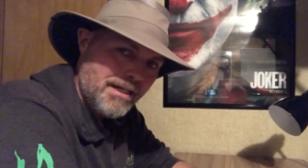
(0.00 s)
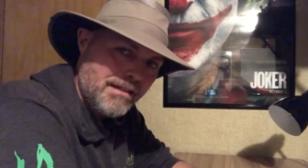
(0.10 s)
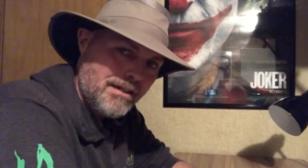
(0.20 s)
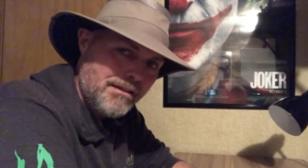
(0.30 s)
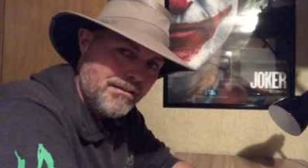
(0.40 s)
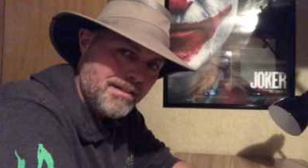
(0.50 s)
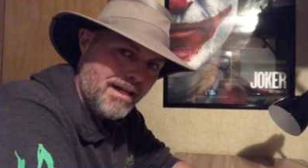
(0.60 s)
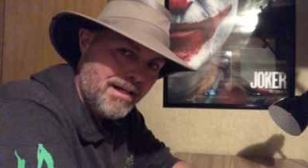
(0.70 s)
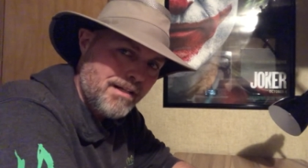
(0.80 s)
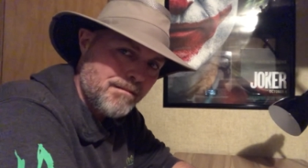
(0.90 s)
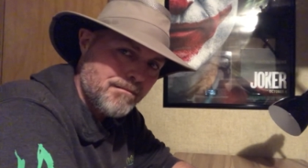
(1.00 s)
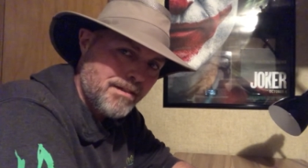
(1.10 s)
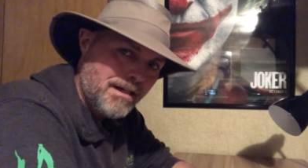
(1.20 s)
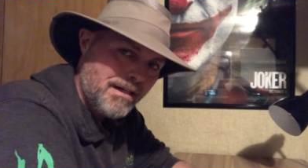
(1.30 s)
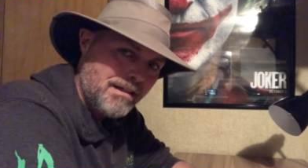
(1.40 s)
take a lot of your time,
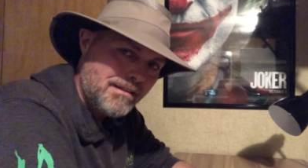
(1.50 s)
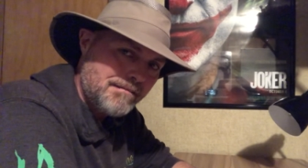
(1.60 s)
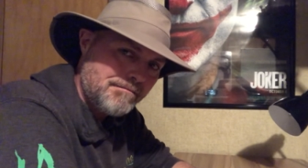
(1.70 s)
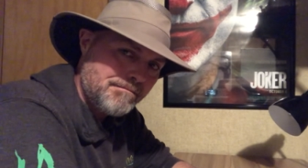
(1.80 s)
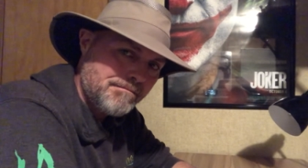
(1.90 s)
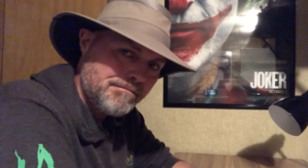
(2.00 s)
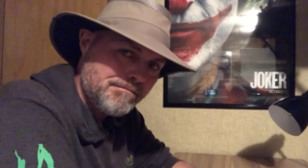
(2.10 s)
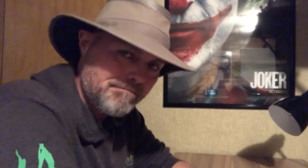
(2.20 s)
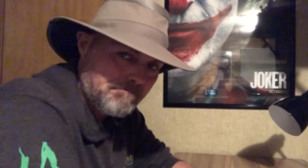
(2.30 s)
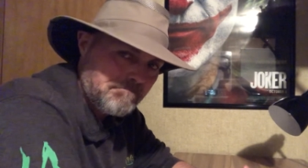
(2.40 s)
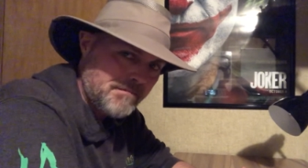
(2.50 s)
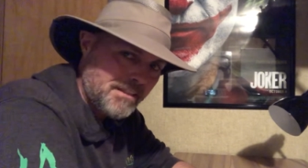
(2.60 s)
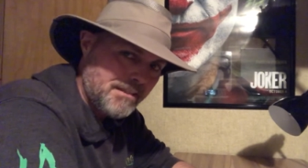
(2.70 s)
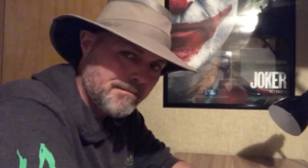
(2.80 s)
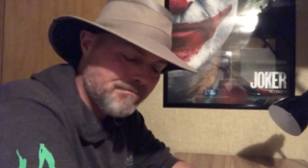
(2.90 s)
um, you know,